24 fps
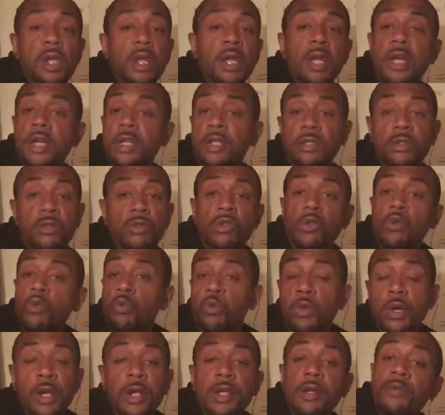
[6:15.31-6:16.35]
it, you
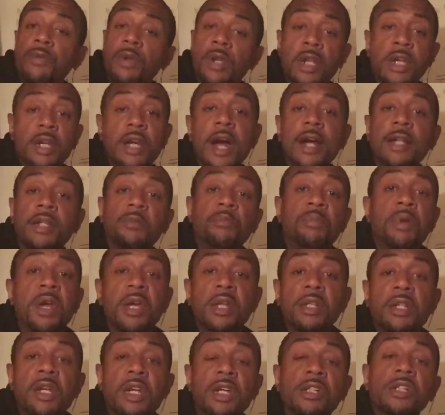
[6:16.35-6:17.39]
really, really got to pay
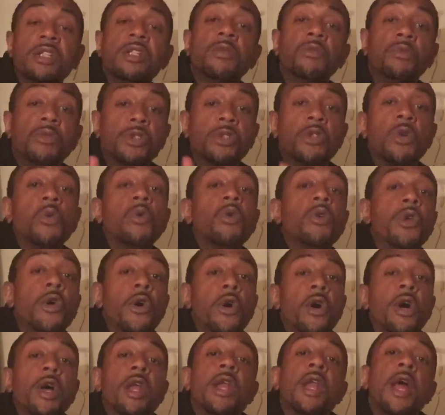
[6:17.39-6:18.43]
attention to what's going
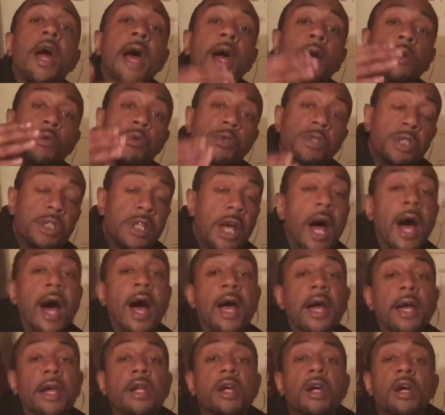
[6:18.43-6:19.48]
on
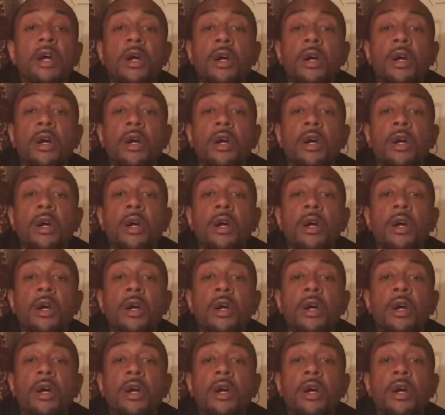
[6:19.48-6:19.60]
outside